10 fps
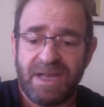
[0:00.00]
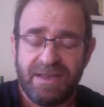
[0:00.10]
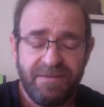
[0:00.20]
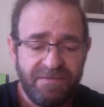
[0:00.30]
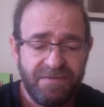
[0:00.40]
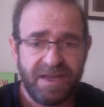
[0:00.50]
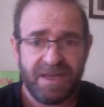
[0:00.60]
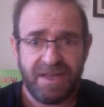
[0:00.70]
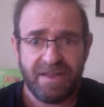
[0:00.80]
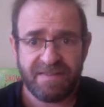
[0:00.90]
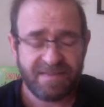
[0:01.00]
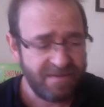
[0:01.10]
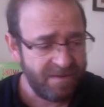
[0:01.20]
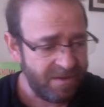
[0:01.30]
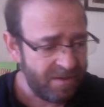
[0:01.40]
my
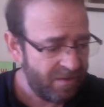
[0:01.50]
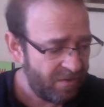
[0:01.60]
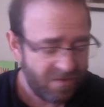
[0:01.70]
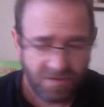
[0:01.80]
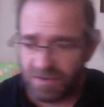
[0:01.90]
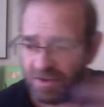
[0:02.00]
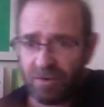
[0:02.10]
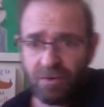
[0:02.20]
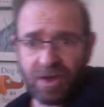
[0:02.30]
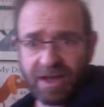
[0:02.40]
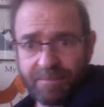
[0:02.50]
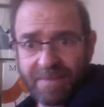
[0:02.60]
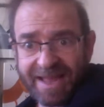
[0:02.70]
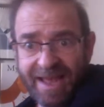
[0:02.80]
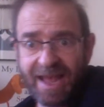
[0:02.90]
face. So
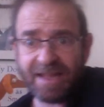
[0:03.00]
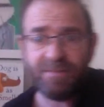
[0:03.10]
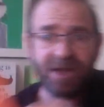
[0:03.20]
my head,